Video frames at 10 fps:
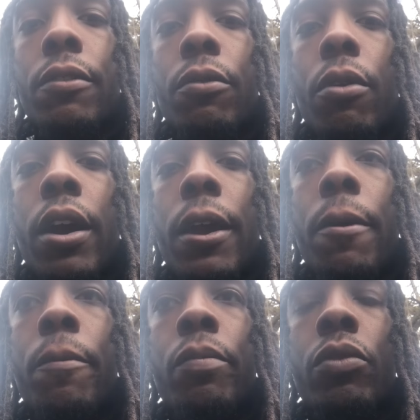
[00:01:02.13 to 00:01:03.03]
right?
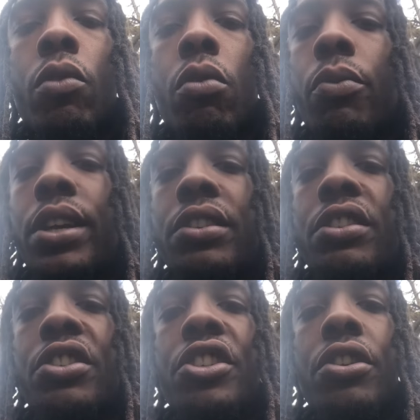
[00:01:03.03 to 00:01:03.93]
When we could
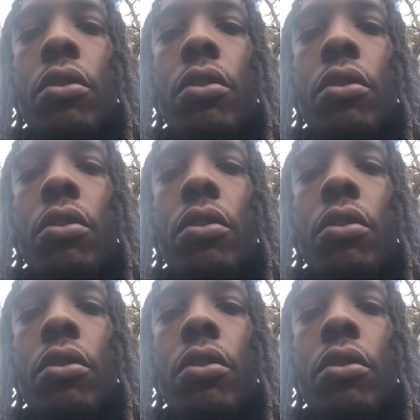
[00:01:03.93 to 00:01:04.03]
just chill